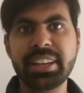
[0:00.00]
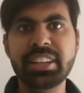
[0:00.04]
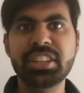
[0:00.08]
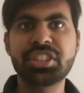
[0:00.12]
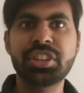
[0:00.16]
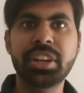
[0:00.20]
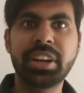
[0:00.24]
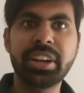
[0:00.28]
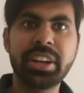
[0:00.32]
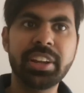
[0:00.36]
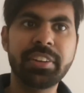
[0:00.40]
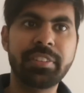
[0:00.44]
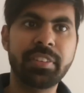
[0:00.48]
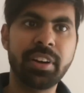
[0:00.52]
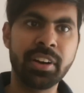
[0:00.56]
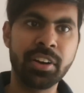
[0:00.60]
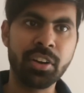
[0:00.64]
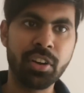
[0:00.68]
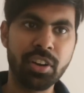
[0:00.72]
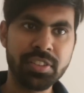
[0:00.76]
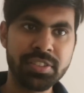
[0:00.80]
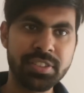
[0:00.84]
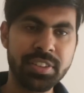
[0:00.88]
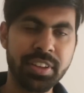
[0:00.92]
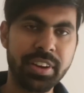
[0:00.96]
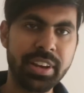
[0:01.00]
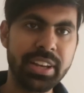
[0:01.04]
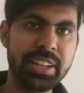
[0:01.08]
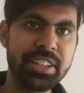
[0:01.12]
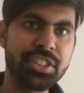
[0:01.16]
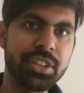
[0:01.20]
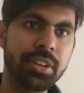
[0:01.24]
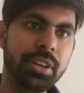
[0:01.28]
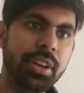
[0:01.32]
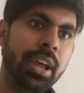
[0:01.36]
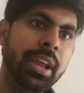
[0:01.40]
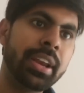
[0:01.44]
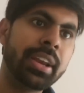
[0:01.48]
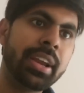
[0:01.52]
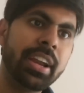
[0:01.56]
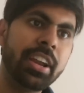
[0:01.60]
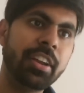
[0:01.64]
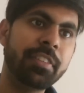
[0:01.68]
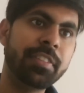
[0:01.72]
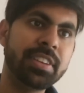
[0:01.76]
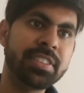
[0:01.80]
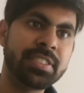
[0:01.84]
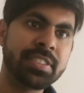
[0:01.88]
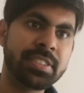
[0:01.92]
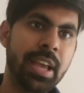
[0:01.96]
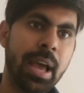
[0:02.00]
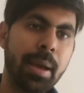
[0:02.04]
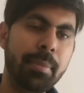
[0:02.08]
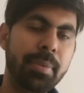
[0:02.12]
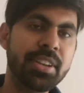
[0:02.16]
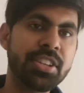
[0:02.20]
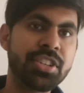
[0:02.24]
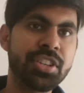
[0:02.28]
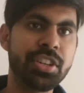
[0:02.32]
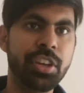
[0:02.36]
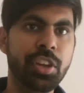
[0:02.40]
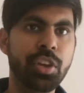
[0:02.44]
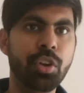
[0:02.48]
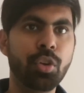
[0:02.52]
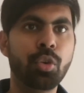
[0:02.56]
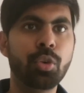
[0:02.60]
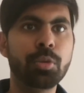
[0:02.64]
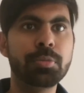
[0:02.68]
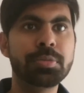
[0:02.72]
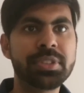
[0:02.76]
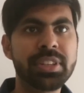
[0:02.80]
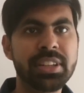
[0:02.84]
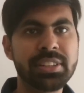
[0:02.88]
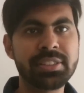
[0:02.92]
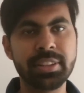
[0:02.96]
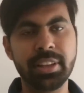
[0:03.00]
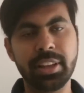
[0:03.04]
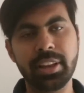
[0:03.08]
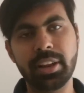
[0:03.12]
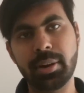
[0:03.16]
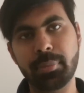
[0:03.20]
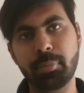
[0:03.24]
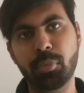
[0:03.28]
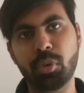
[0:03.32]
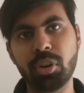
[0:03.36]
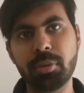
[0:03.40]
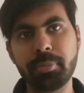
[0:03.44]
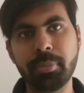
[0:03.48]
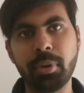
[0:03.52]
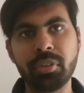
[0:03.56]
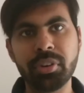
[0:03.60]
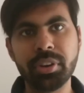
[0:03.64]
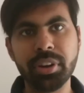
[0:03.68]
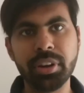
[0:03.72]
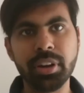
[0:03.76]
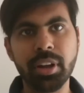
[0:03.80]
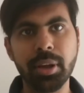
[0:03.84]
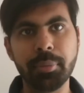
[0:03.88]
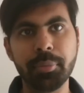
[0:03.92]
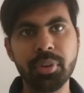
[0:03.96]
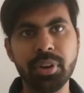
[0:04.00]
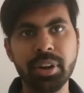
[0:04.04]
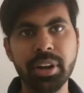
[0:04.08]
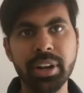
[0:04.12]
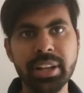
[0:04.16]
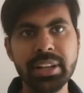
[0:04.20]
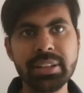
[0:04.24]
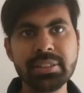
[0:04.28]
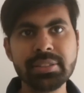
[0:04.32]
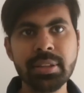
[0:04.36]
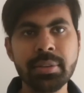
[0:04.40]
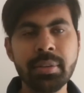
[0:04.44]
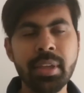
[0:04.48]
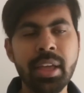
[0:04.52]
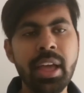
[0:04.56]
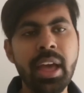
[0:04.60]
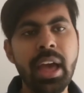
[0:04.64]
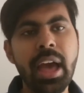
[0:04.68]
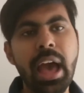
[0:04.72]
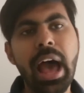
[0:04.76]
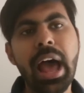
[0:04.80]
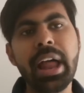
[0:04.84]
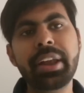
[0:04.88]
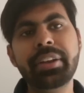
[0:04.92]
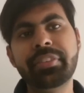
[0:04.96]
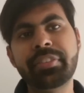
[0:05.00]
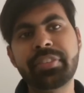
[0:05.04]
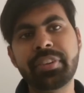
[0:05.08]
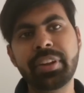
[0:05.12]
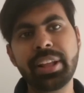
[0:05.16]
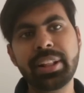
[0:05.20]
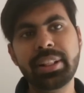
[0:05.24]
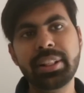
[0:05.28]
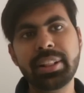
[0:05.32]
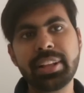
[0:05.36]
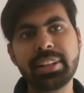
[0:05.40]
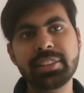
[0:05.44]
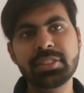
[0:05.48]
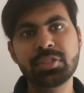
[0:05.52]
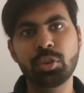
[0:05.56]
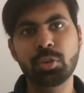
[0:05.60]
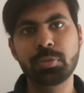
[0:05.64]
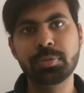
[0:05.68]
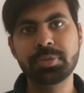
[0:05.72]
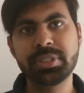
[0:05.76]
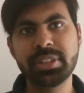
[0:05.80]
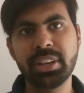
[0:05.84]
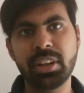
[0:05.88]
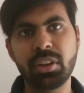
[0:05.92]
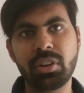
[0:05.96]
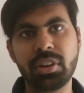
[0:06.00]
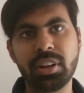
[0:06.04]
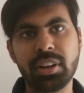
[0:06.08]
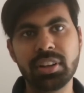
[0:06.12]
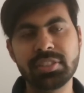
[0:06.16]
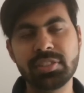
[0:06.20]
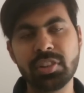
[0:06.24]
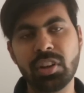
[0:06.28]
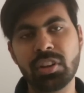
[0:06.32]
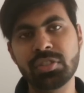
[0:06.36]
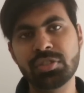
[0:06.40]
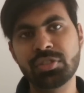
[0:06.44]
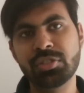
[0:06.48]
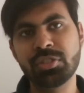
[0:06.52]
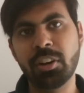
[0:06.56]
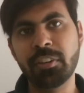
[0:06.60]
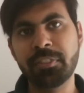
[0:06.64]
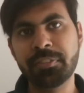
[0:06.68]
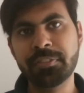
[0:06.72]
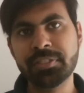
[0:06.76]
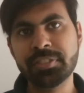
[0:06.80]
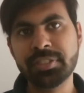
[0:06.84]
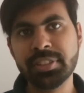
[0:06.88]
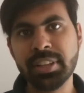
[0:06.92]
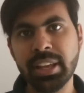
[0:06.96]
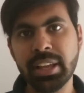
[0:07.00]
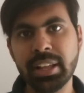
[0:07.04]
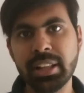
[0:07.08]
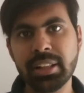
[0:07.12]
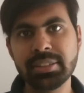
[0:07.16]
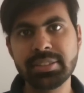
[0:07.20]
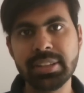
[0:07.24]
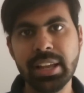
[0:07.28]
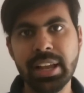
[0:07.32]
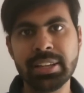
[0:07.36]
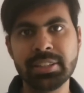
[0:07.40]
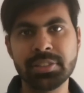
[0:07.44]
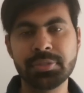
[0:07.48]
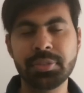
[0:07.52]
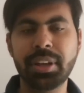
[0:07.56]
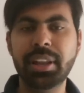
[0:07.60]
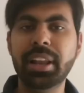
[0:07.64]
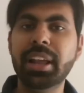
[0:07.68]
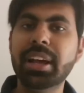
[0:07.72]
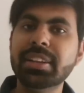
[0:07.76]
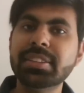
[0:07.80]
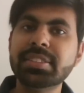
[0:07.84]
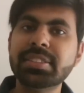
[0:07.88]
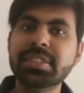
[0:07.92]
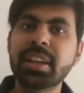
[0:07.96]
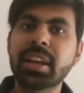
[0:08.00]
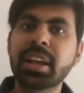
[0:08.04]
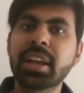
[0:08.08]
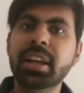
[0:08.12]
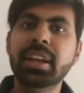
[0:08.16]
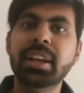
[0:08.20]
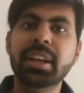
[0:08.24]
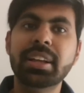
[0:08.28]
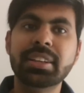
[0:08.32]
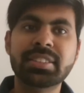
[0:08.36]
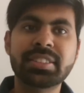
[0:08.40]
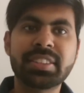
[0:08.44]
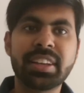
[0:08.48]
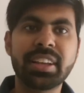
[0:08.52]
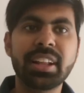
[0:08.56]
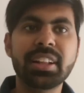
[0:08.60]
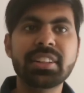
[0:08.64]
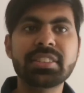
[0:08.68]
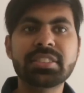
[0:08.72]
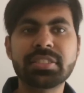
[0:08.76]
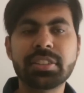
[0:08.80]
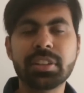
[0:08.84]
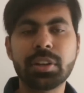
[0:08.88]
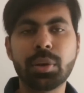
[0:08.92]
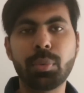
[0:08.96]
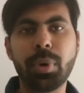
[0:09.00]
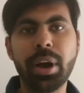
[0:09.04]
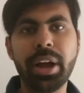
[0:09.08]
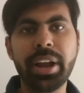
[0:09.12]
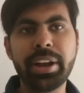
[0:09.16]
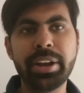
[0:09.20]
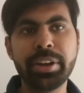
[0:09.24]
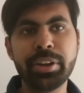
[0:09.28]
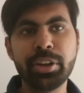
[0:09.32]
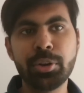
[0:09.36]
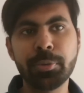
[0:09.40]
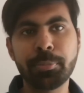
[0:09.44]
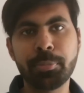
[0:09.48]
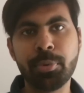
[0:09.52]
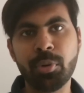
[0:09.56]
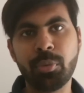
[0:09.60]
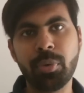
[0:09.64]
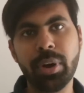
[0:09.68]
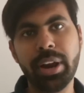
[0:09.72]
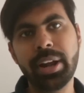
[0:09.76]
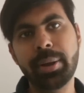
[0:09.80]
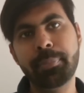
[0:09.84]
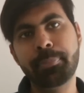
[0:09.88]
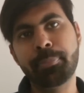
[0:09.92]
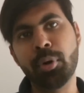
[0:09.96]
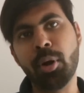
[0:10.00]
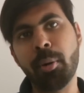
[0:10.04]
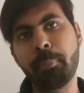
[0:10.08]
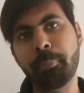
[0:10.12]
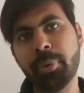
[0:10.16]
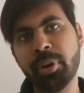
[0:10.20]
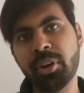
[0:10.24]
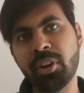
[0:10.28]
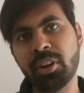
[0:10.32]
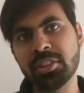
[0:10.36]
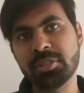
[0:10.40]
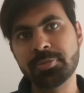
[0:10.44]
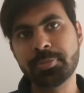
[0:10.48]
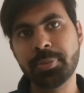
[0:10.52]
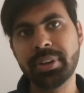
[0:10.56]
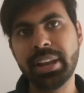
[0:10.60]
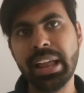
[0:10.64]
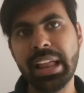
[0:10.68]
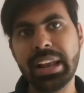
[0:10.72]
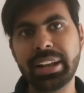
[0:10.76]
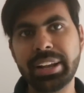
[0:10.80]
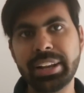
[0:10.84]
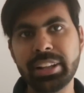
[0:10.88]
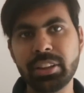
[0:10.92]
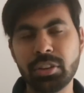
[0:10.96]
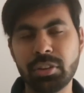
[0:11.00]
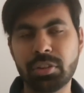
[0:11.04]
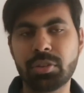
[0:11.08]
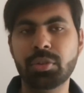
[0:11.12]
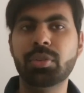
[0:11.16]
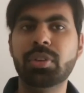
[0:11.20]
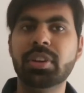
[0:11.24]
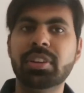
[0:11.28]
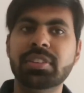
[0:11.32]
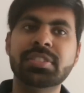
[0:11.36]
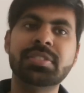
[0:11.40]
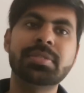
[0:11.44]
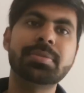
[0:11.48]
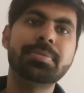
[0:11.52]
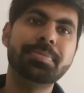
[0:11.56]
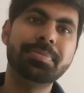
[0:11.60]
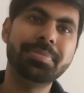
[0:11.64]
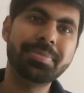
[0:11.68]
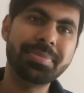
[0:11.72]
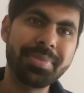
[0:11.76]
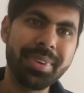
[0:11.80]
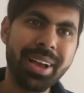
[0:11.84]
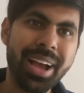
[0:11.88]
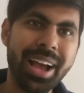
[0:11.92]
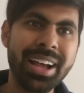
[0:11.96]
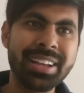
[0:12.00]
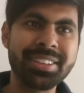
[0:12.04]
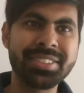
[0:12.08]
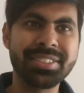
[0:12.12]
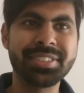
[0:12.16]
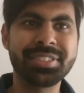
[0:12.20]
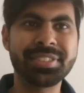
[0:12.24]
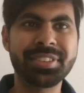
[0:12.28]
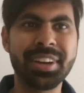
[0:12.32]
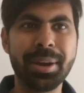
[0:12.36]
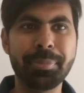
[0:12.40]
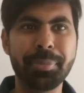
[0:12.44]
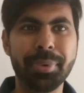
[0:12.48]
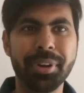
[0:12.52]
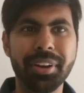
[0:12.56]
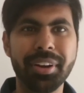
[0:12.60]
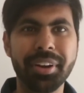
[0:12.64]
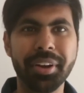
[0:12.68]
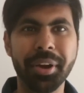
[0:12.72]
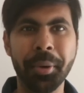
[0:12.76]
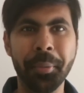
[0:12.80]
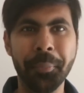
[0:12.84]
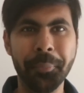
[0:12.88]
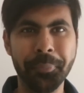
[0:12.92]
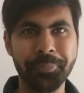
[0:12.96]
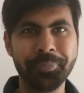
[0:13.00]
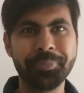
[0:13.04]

Initiative across the region and kind of establish new homestays in the remote mountain communities and train these homestay owners on soft skills as well as skills required to provide proper hospitality to tourists as described earlier.